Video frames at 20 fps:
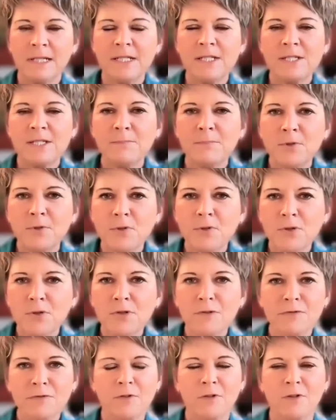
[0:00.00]
It's a
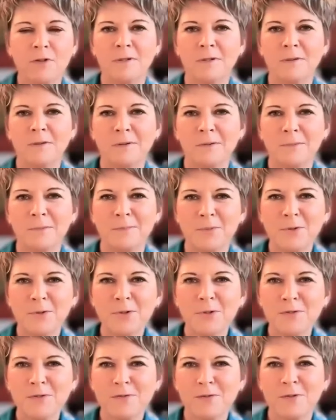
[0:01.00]
beautiful,
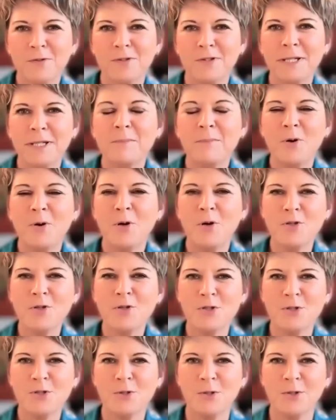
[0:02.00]
beautiful,
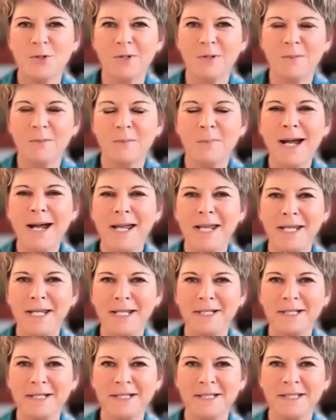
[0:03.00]
impersonal
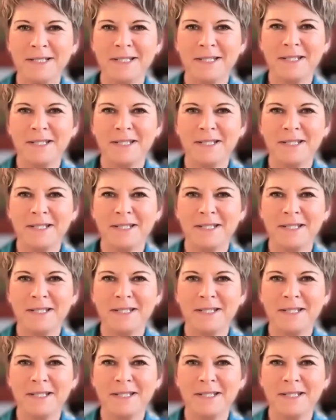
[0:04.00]
mind